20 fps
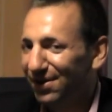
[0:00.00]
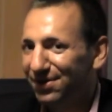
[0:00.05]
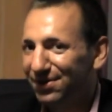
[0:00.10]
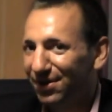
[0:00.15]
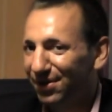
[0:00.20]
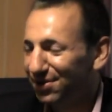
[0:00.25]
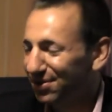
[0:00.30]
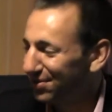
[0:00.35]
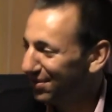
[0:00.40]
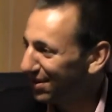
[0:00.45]
it's
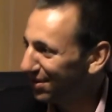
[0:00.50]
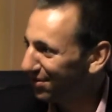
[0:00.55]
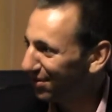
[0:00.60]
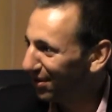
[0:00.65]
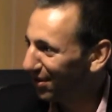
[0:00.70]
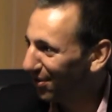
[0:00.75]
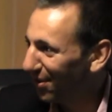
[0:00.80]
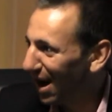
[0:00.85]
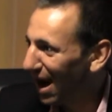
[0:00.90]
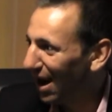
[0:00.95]
other states
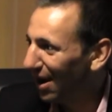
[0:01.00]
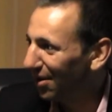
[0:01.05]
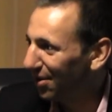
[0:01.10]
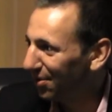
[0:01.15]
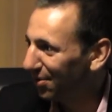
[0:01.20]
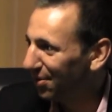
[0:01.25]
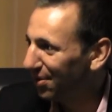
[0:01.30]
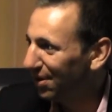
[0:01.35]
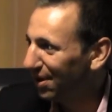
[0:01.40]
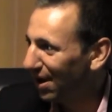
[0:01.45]
like
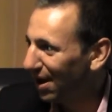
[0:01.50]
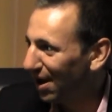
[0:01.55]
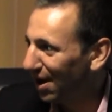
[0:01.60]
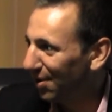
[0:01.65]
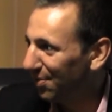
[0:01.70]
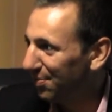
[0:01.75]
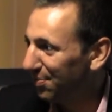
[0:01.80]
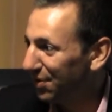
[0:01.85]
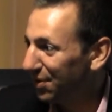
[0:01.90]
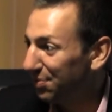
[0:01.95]
Ohio
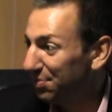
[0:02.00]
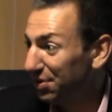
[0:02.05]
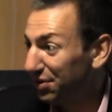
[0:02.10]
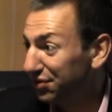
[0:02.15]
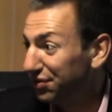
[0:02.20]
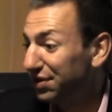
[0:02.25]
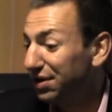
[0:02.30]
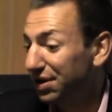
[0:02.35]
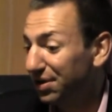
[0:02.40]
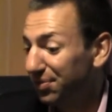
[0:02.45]
um, and
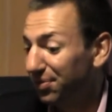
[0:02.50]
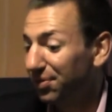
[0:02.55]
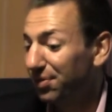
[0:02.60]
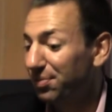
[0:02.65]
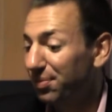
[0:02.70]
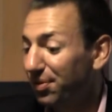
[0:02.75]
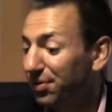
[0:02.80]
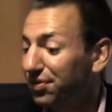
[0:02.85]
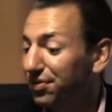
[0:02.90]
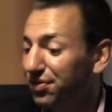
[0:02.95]
Michigan,
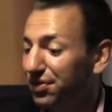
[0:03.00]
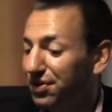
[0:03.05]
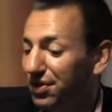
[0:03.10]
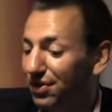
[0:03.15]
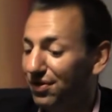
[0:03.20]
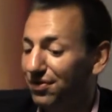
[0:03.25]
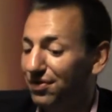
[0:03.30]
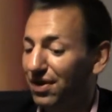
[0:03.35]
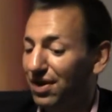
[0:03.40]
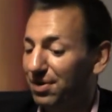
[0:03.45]
where most of the
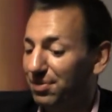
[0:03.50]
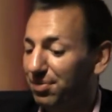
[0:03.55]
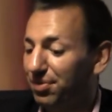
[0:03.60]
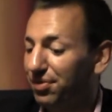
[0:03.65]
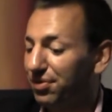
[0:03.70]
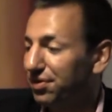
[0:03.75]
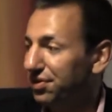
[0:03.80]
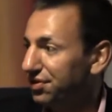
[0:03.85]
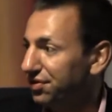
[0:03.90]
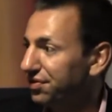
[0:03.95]
Delphi
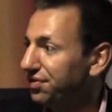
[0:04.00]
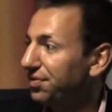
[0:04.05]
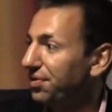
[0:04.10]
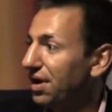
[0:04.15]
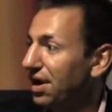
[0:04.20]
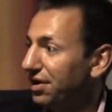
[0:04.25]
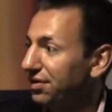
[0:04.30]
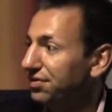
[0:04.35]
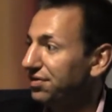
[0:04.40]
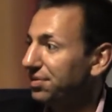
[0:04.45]
employees
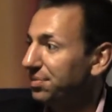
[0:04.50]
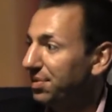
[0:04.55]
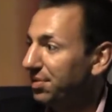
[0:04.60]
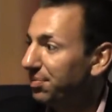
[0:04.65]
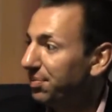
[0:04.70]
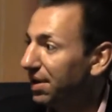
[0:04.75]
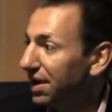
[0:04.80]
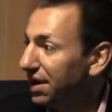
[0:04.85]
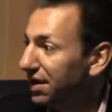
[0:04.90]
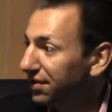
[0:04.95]
are actually
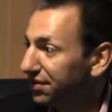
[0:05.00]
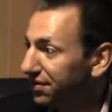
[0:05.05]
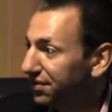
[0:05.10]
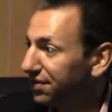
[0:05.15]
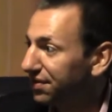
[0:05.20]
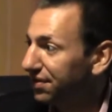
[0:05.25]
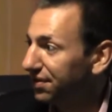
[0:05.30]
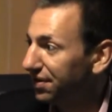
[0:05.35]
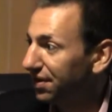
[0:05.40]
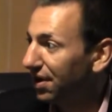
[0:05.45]
been
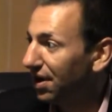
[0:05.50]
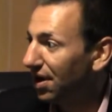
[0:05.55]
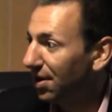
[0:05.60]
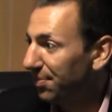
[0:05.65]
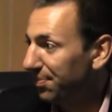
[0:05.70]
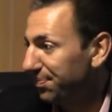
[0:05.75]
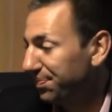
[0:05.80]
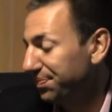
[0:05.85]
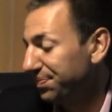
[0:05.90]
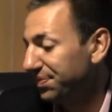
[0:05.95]
based. Right.
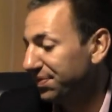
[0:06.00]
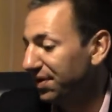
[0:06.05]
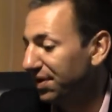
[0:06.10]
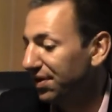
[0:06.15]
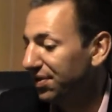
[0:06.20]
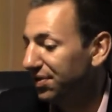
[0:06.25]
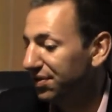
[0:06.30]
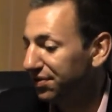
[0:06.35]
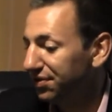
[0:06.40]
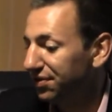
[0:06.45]
Um,
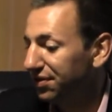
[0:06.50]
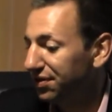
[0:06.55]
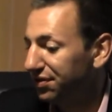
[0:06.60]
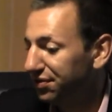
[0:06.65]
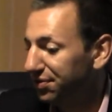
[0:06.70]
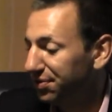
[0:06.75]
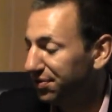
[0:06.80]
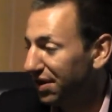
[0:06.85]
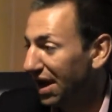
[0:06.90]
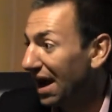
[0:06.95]
and this
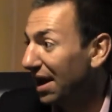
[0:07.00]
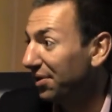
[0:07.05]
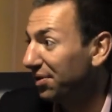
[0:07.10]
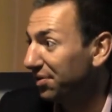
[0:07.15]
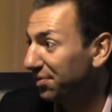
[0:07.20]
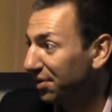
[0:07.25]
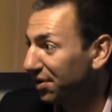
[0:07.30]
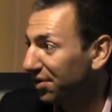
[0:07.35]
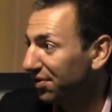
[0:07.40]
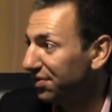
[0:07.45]
issue is
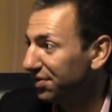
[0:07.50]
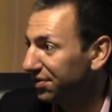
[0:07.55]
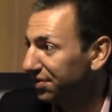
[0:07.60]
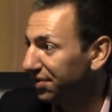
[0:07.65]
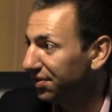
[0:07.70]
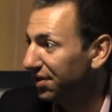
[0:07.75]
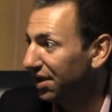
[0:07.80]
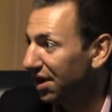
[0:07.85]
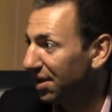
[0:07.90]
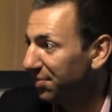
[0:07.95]
highly relevant
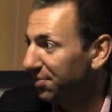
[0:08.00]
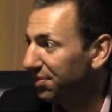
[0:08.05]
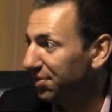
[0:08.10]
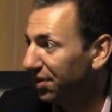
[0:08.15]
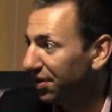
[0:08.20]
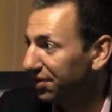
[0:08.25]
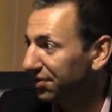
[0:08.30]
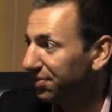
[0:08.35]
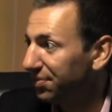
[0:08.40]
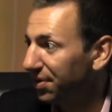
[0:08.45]
to them. We'd
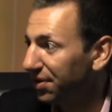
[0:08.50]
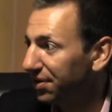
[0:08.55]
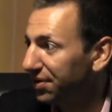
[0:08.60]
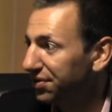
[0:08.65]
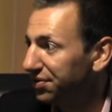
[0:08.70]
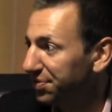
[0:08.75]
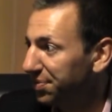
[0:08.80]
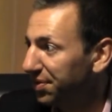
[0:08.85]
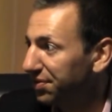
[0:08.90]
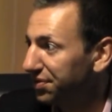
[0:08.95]
like to run
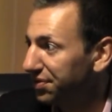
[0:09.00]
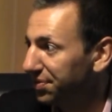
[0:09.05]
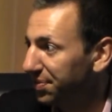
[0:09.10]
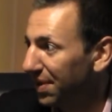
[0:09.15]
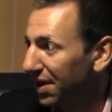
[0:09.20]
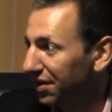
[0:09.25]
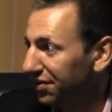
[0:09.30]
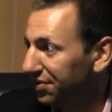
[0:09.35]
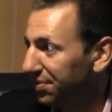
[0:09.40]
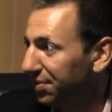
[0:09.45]
it as much as
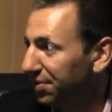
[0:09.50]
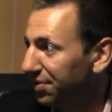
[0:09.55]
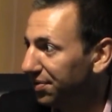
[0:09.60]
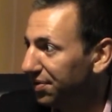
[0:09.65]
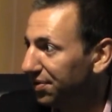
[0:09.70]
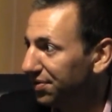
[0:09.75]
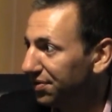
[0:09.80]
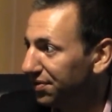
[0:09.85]
possible in